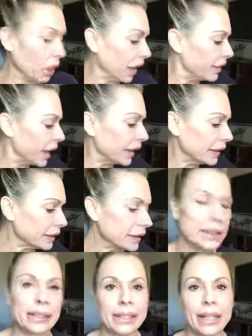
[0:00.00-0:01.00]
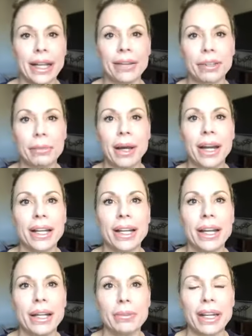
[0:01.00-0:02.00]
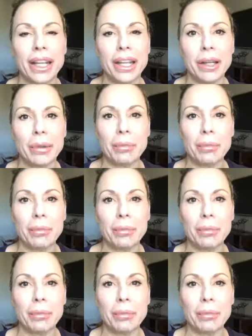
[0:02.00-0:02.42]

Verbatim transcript: Nice to see everybody coming in,